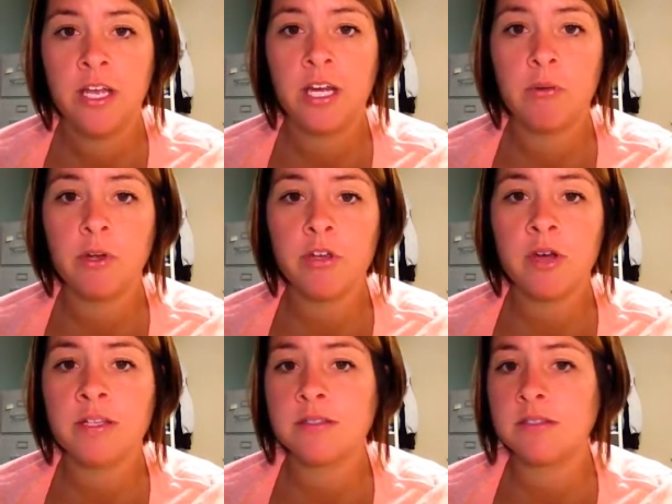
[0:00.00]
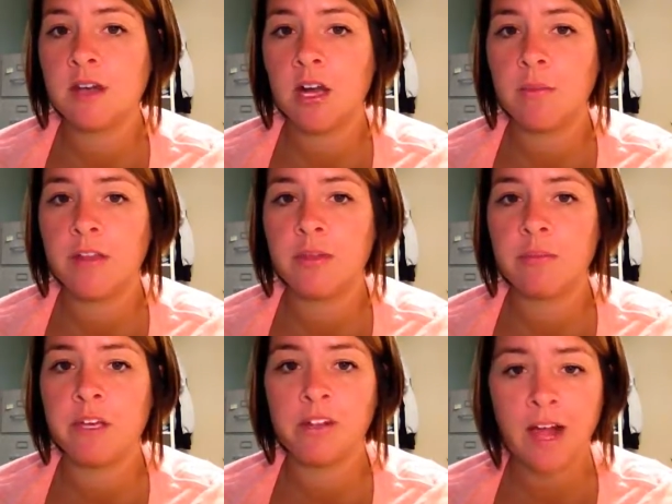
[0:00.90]
And I want you guys to talk about
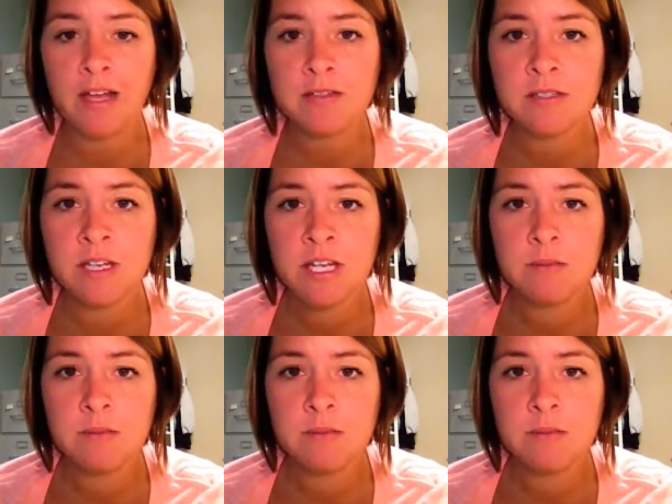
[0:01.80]
them in class.